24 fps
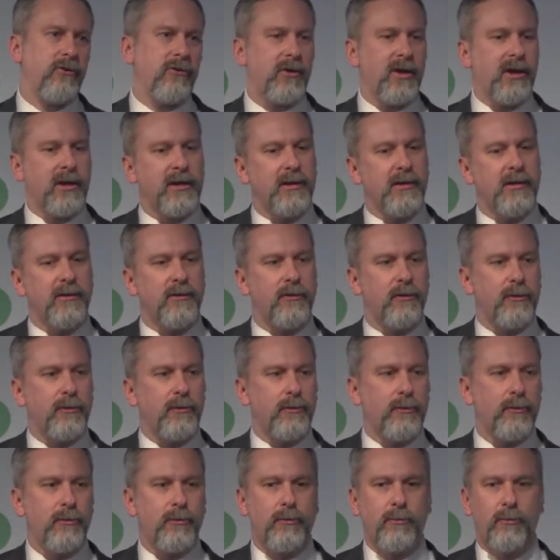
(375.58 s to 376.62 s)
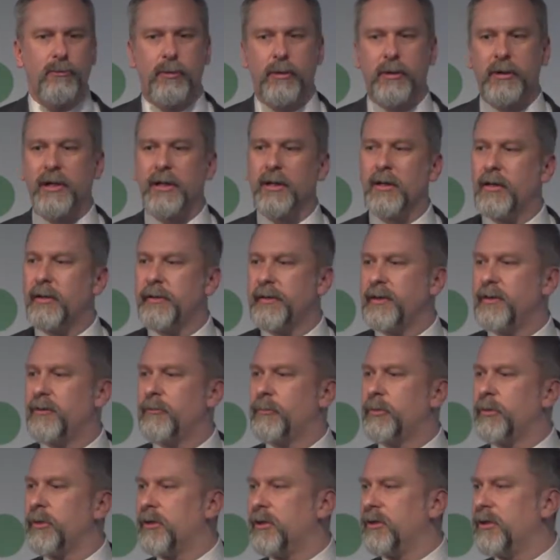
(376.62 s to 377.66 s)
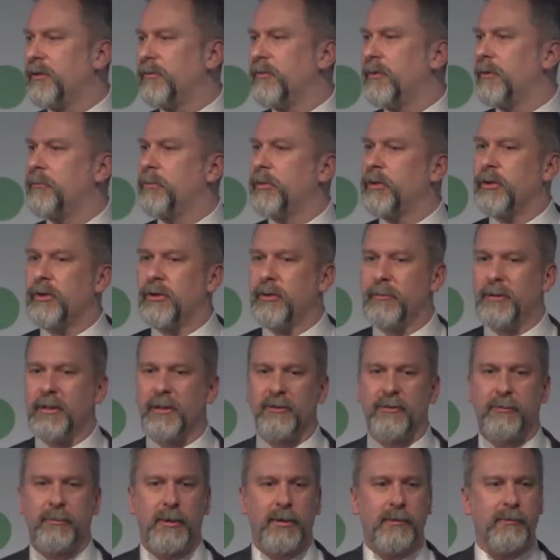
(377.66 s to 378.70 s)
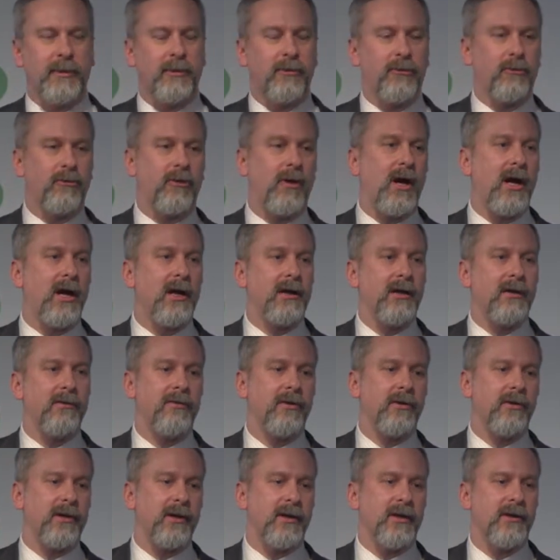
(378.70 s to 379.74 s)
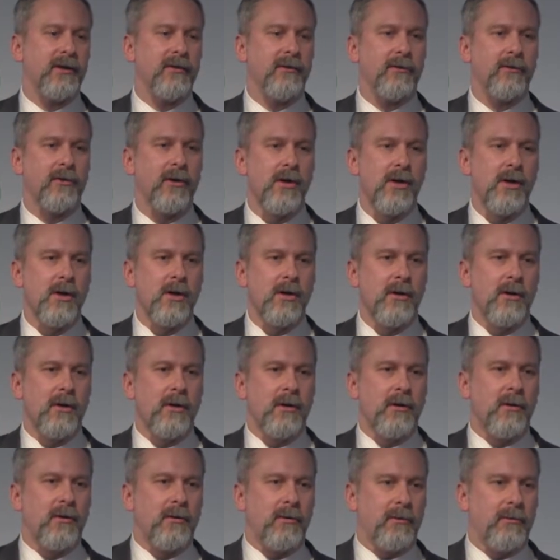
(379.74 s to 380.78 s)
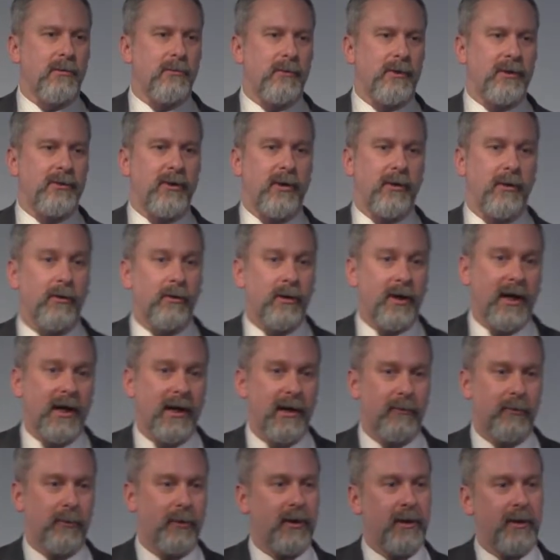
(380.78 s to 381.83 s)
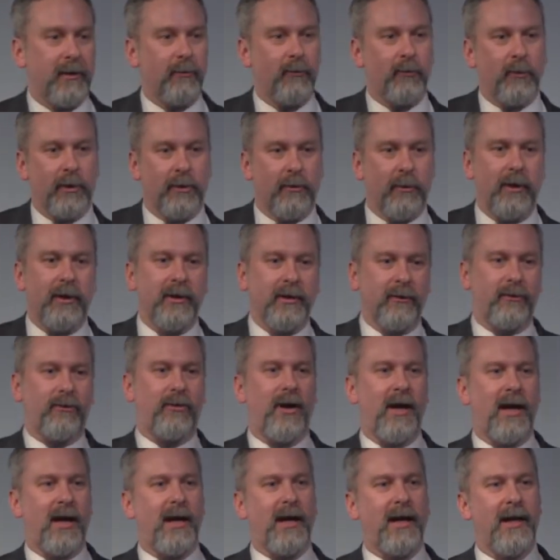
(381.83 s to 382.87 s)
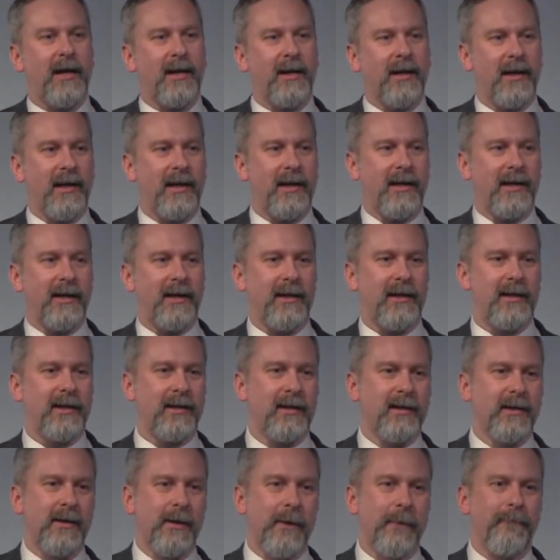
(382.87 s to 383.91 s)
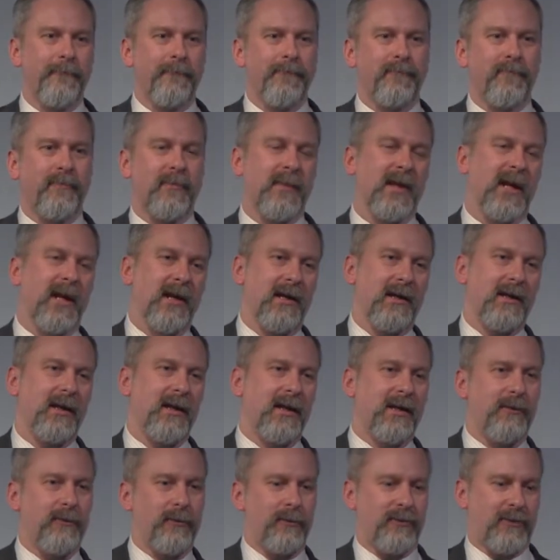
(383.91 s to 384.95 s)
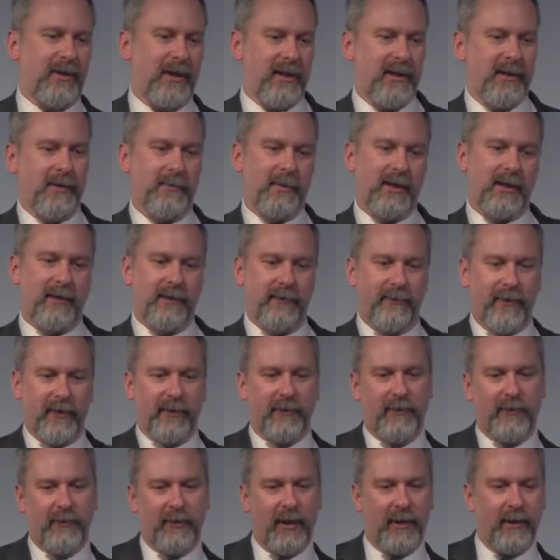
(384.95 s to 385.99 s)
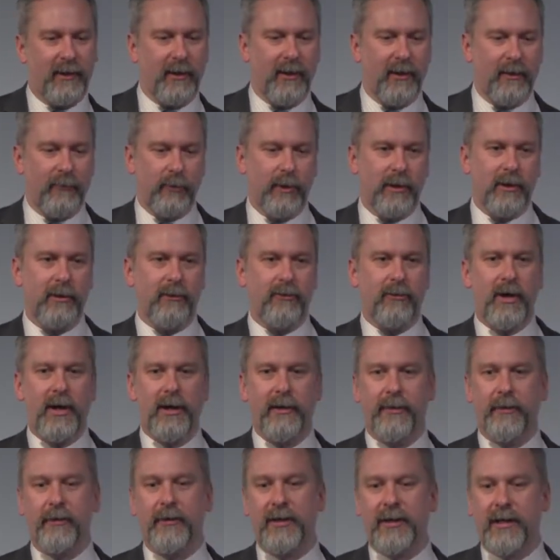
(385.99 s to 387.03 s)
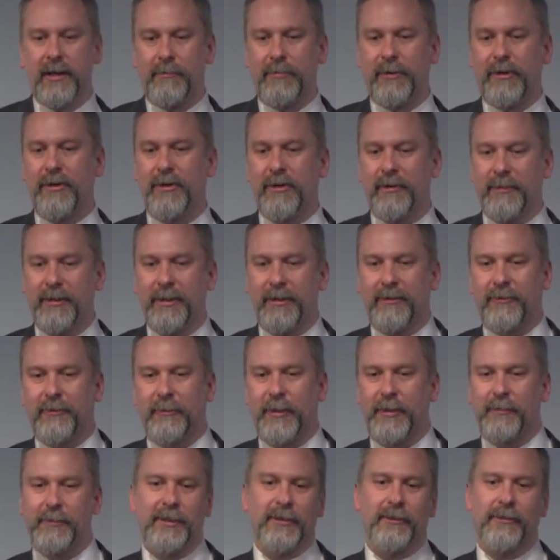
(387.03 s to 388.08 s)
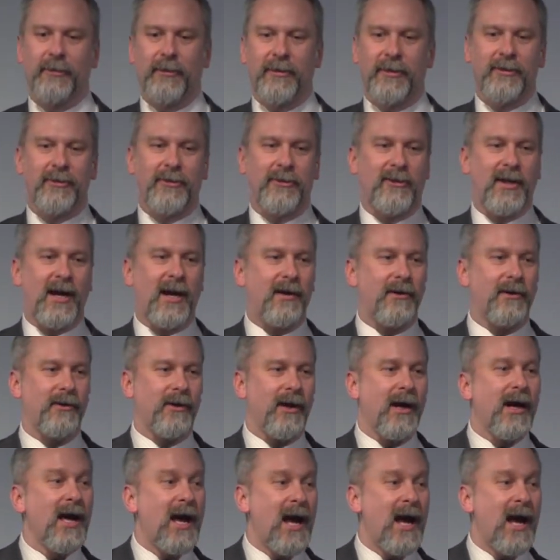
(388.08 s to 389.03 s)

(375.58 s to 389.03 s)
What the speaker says: into working on these different procurement experiments, trying different things, we said, okay, we're going to try it was in the middle of this set, we're going to try a 30-day procurement experiment. So this is how do